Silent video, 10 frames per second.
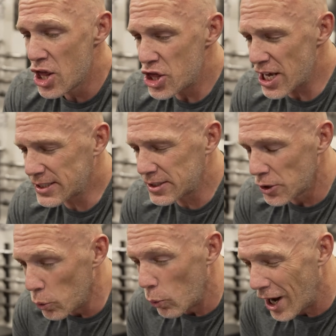This
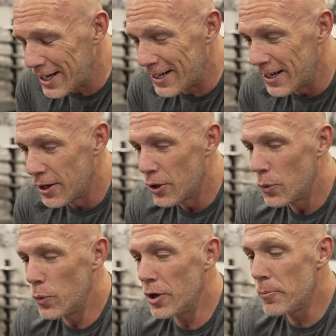one
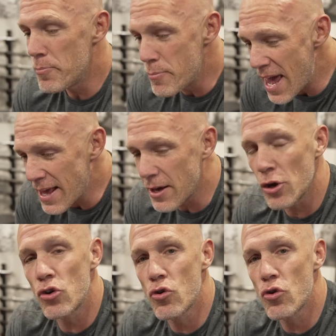will make